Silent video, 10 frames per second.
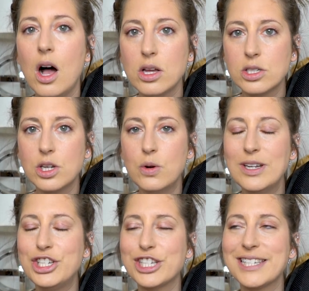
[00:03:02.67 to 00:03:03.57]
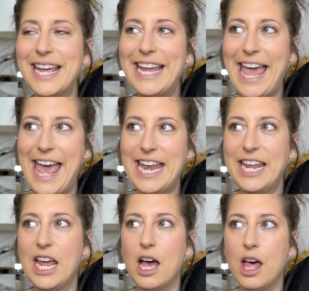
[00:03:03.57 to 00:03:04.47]
Also, just like
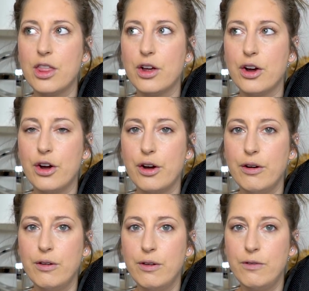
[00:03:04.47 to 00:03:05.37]
any other